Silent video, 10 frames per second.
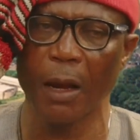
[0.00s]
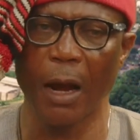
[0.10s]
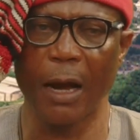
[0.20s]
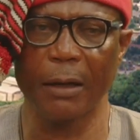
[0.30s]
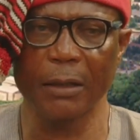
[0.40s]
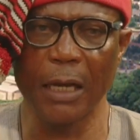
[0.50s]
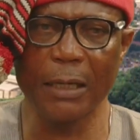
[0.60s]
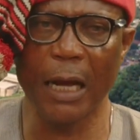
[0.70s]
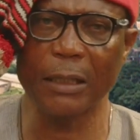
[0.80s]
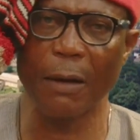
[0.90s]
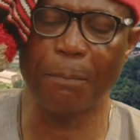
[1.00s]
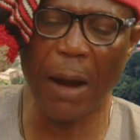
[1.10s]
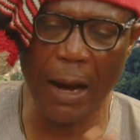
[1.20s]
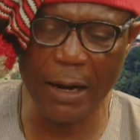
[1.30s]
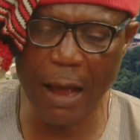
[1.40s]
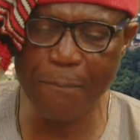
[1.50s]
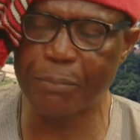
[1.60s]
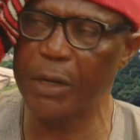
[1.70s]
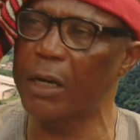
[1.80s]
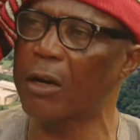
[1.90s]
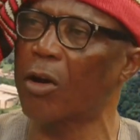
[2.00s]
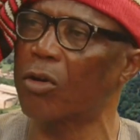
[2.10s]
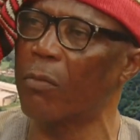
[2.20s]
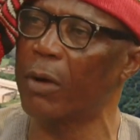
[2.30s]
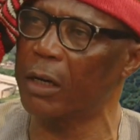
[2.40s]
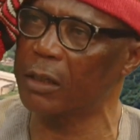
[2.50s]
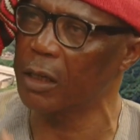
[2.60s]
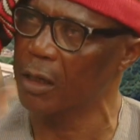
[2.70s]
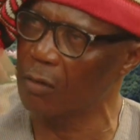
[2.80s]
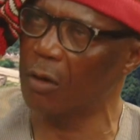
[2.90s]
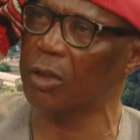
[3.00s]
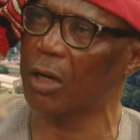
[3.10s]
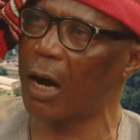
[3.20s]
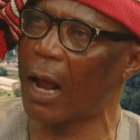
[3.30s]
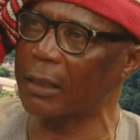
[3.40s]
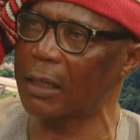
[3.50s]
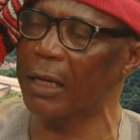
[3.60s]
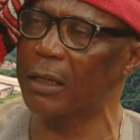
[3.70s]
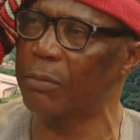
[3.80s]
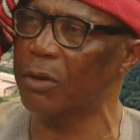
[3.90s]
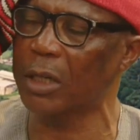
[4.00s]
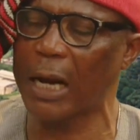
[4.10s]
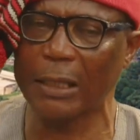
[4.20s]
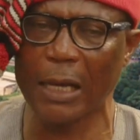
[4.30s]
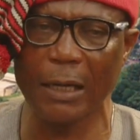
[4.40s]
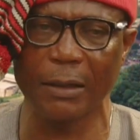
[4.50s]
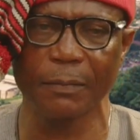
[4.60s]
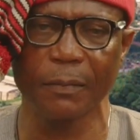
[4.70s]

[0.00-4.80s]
That empire, that big conglomerate was cracked and they scattered.